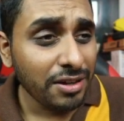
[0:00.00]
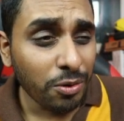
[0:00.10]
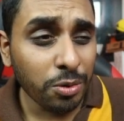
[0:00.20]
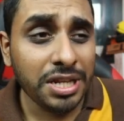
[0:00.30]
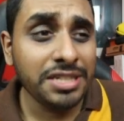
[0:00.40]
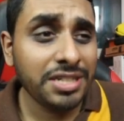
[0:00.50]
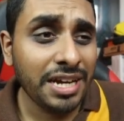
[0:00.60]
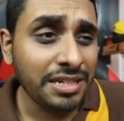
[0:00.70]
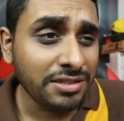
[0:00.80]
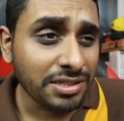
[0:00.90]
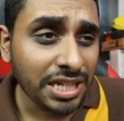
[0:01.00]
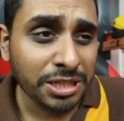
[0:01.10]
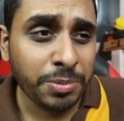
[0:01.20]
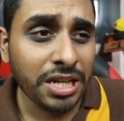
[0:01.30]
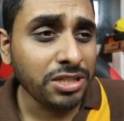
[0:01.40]
all these years,
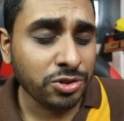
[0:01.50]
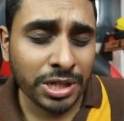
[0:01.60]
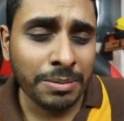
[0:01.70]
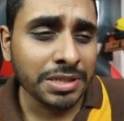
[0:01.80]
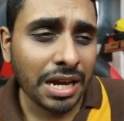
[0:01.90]
he's been in streams